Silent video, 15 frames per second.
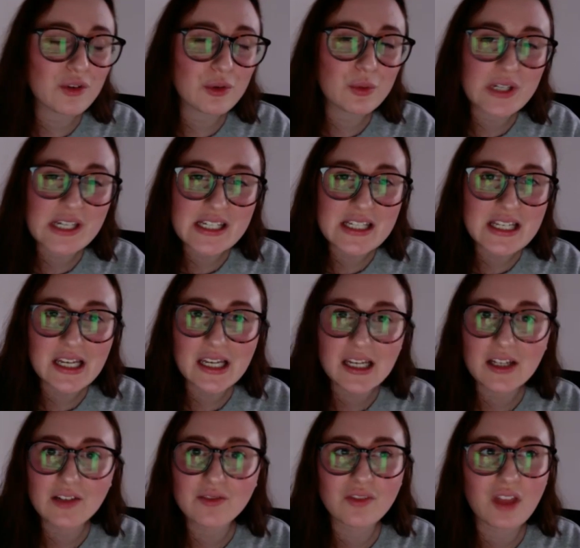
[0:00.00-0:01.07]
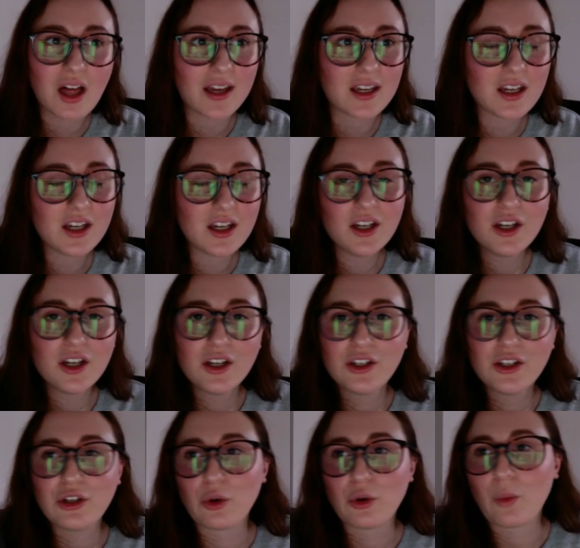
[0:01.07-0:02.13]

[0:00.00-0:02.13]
reason, like your